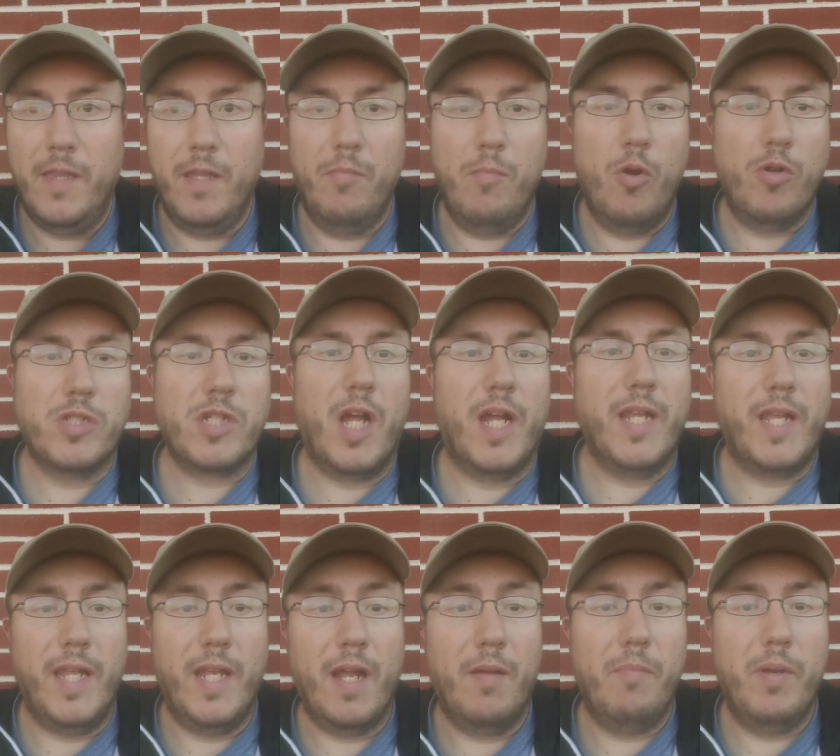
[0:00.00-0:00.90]
the most
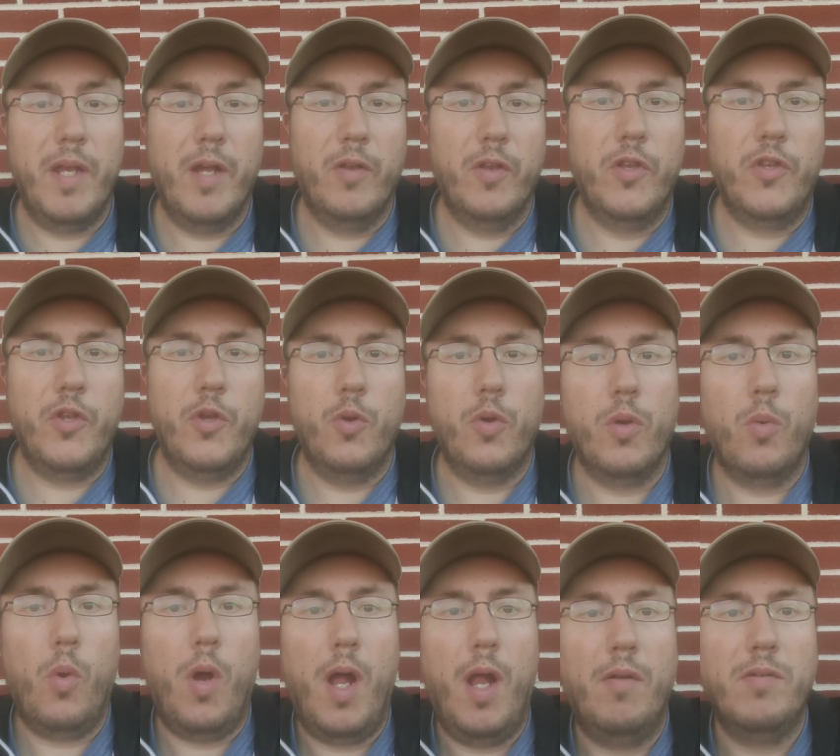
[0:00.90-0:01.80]
hiking I've been able to do in
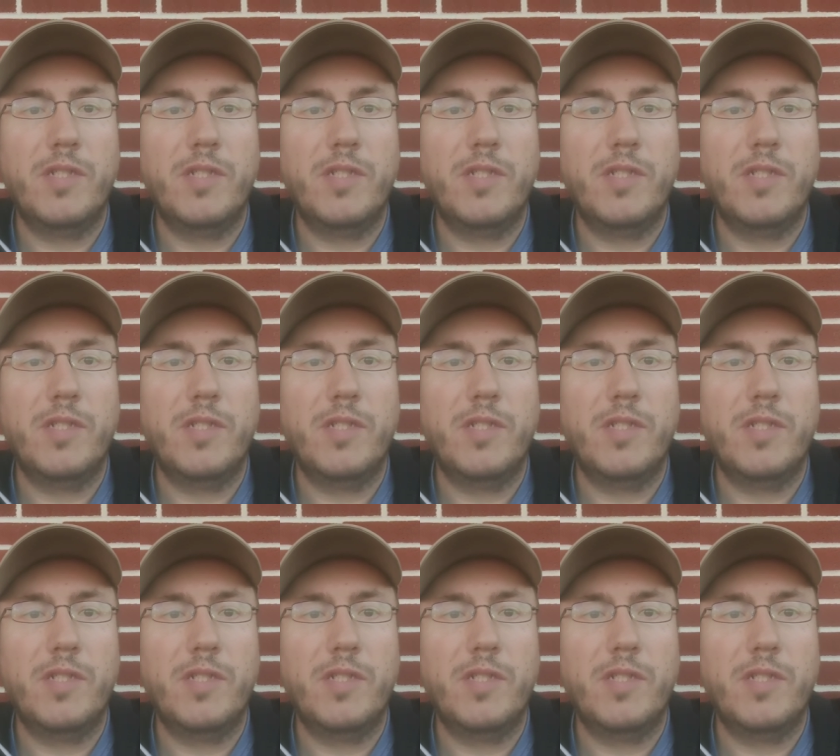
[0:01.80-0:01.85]
a while.